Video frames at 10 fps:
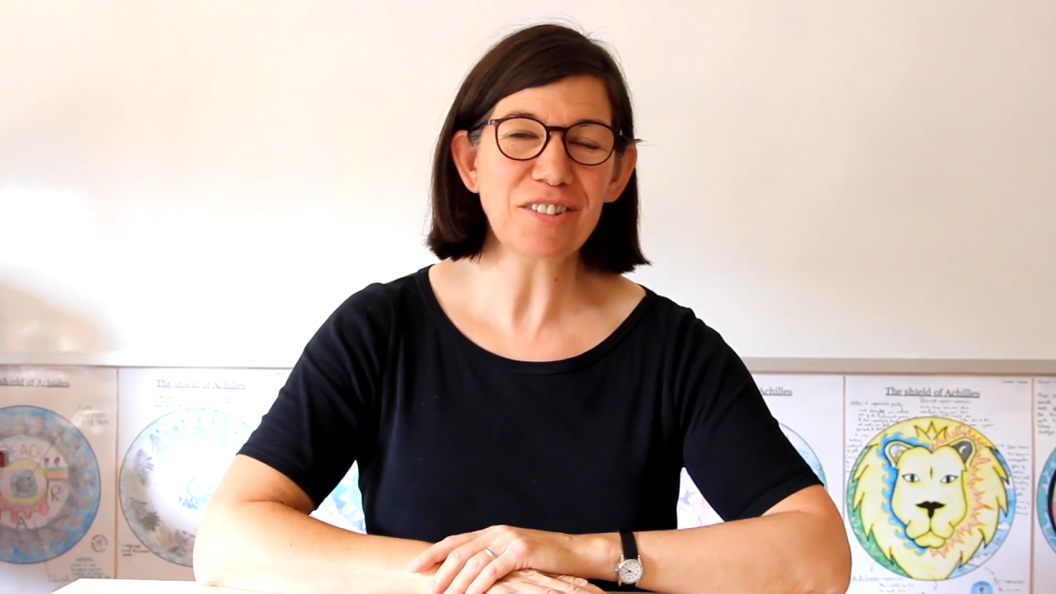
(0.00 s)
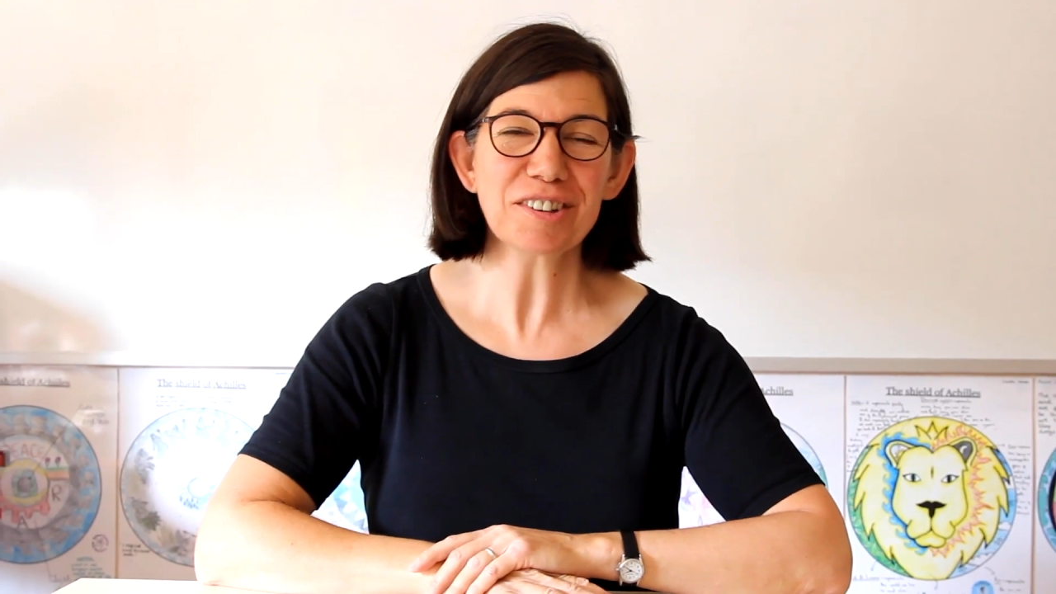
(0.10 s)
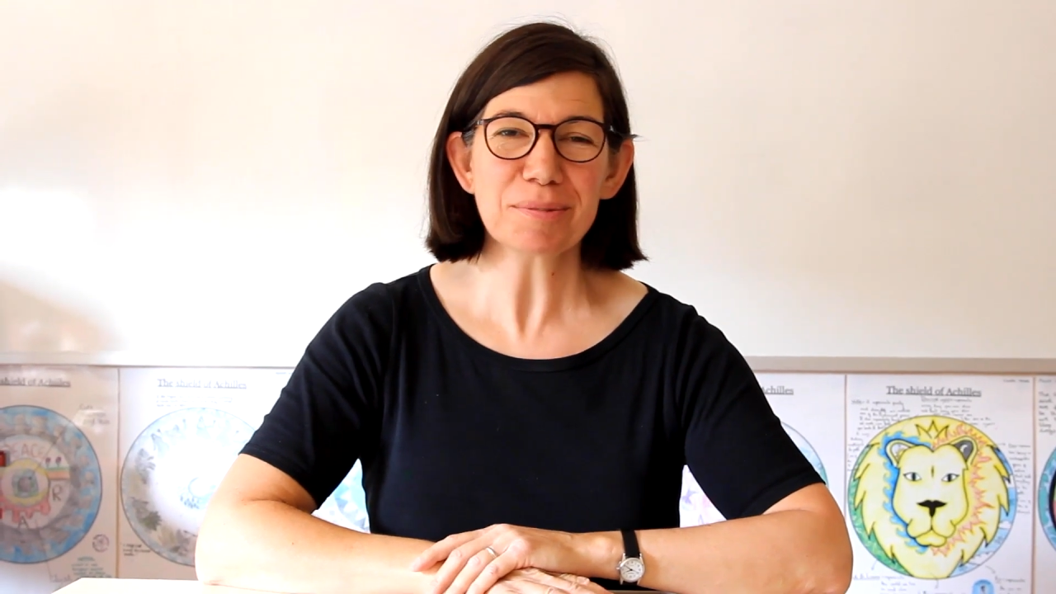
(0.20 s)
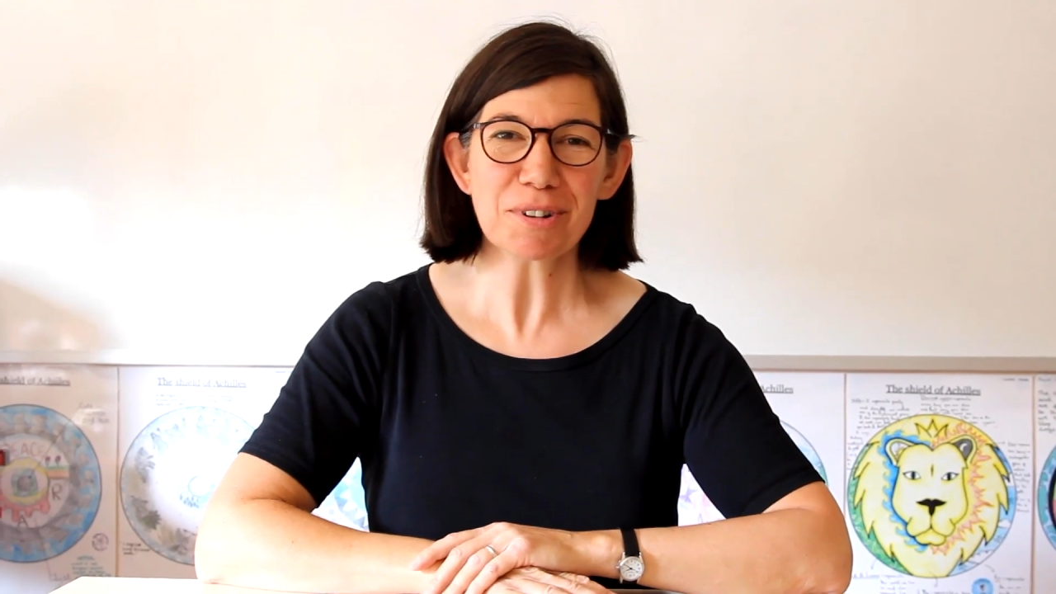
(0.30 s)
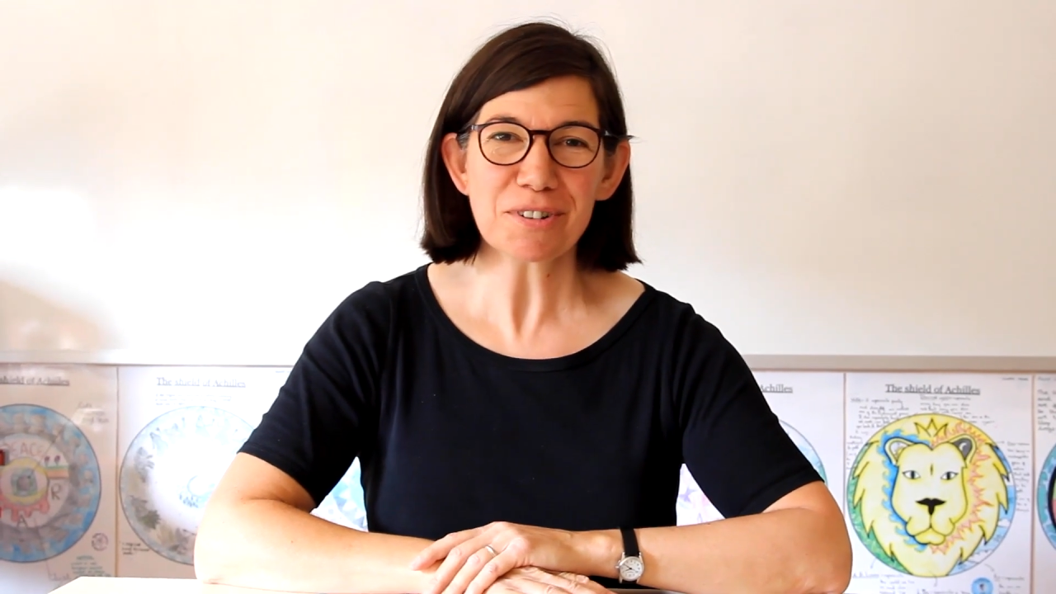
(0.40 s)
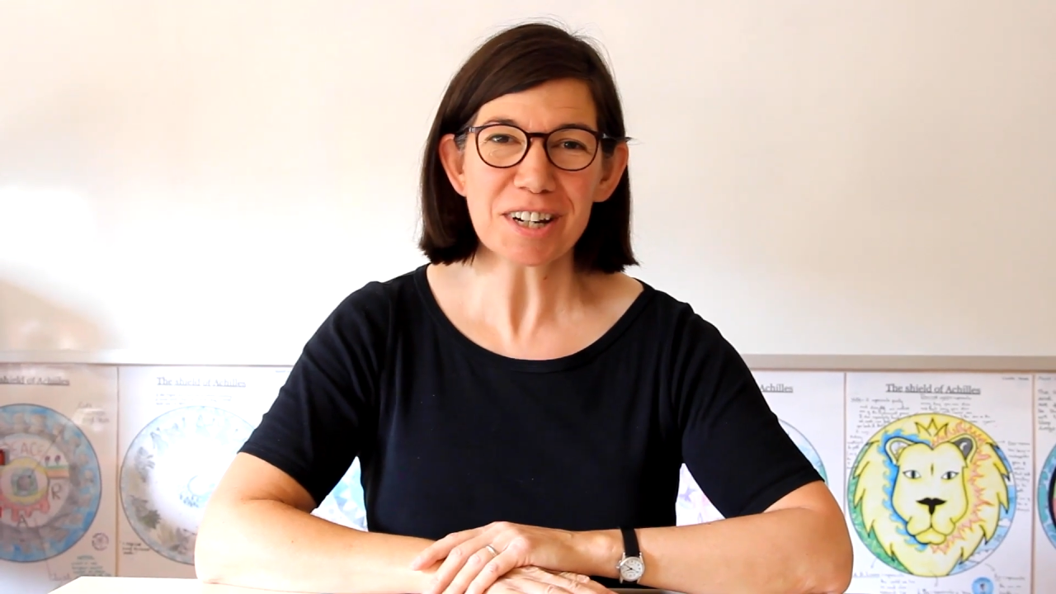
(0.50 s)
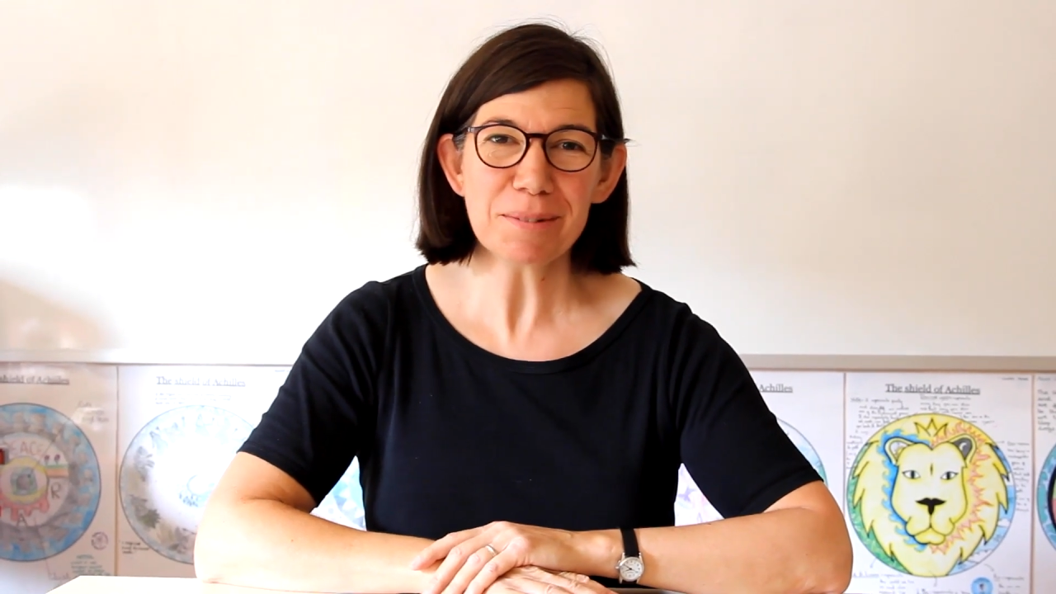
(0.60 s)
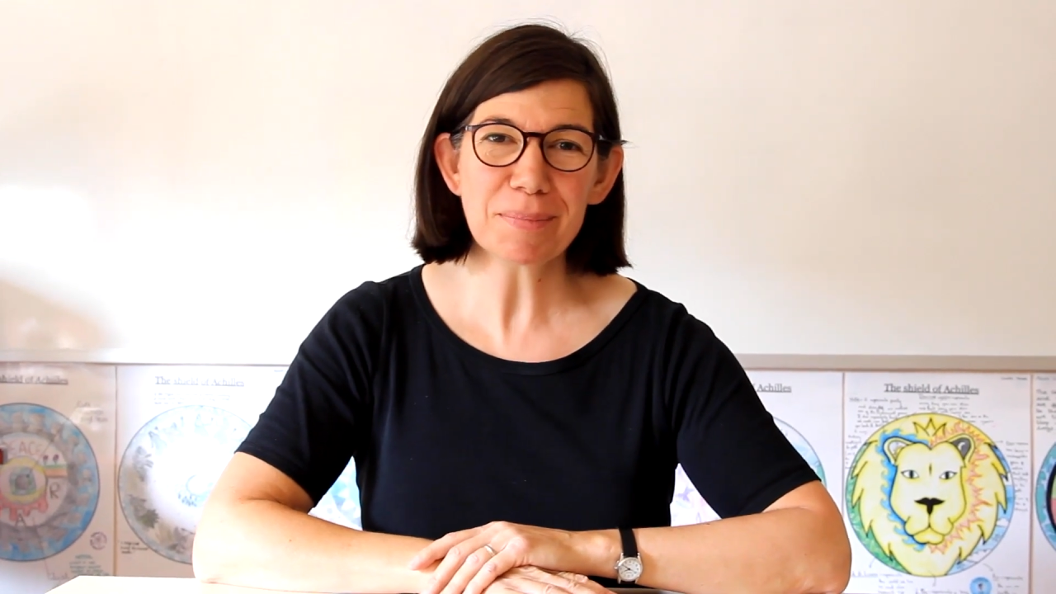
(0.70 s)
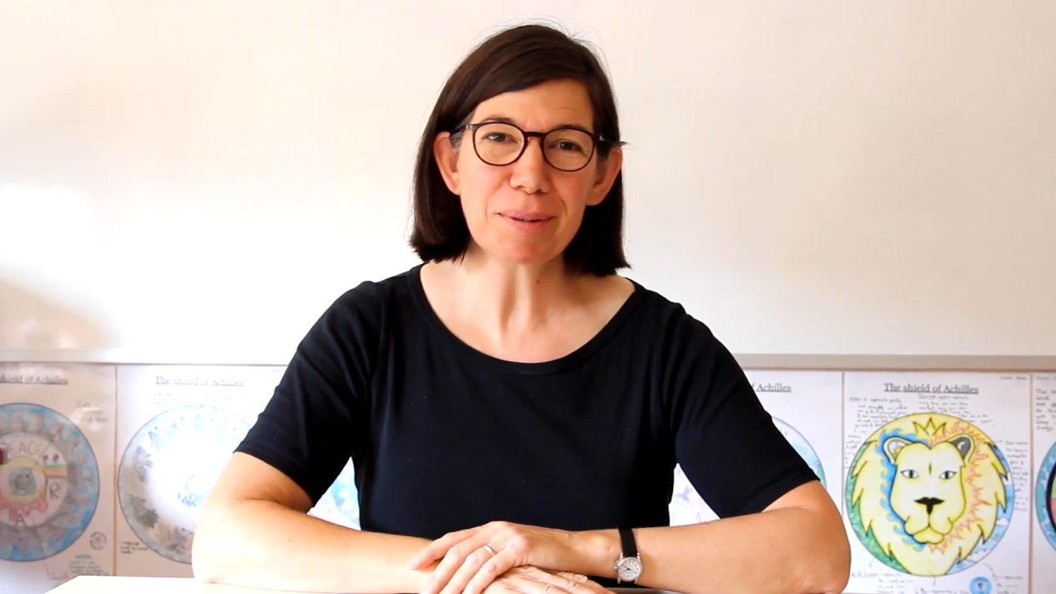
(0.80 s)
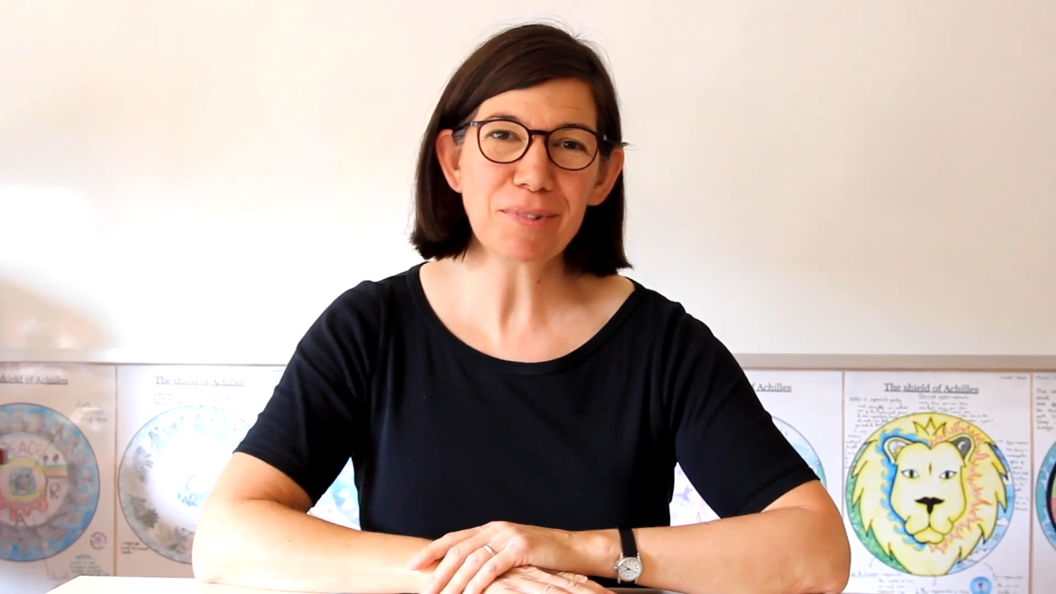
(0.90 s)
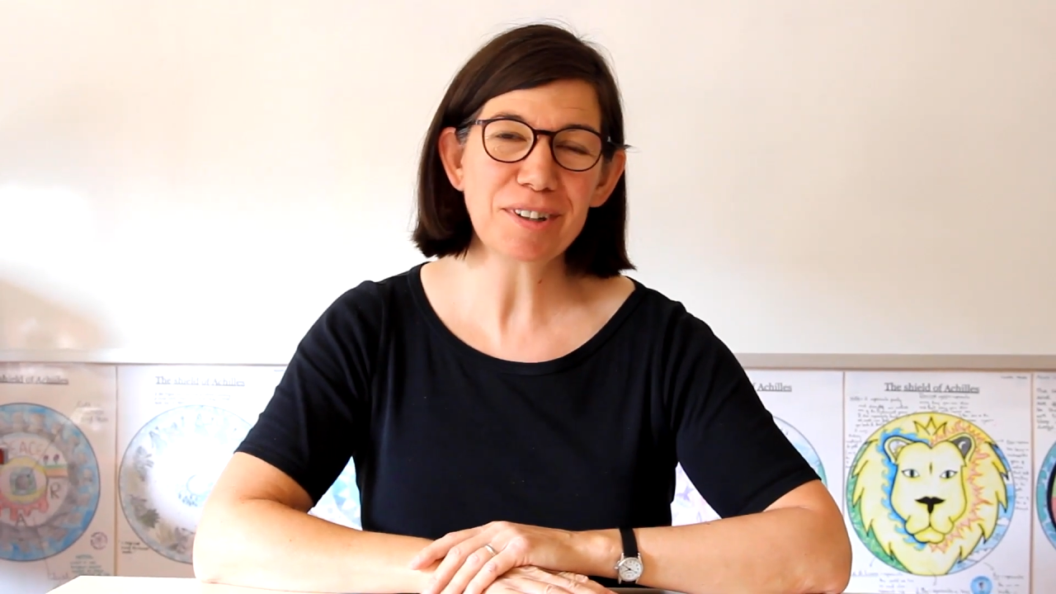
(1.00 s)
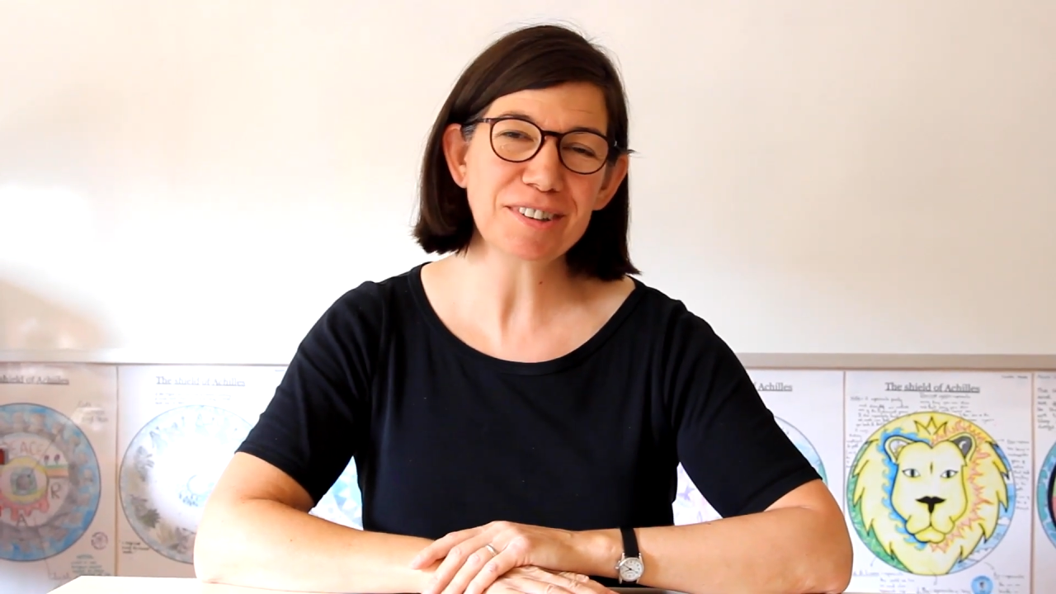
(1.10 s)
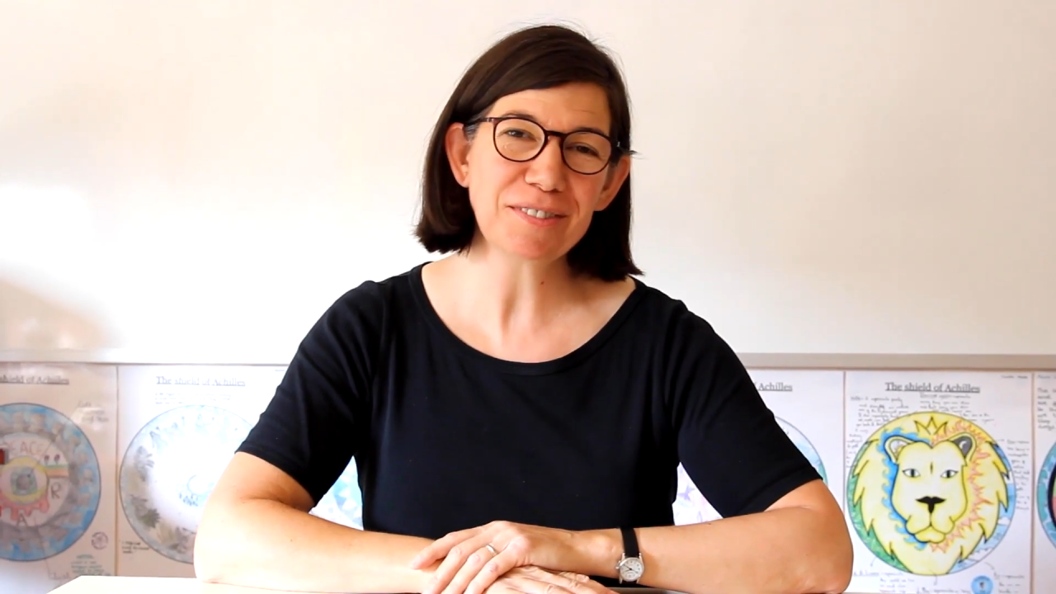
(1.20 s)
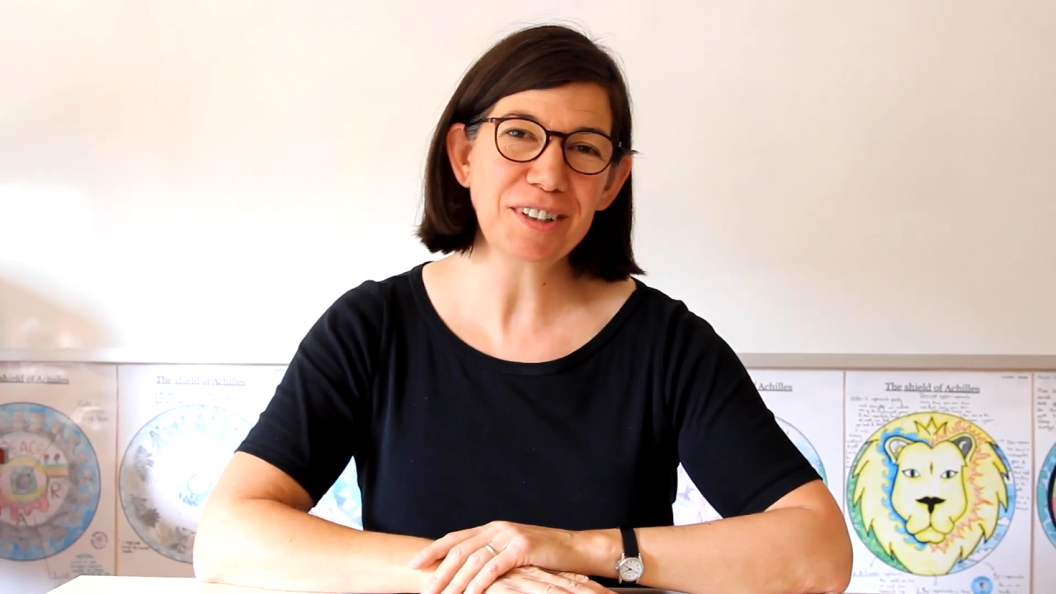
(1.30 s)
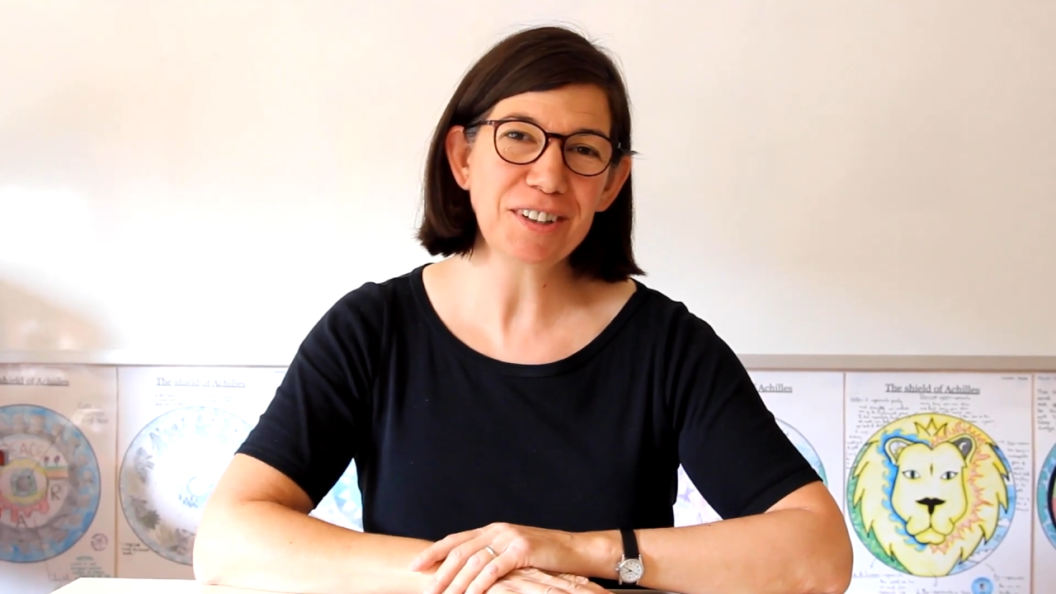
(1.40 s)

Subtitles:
I've got some great memories of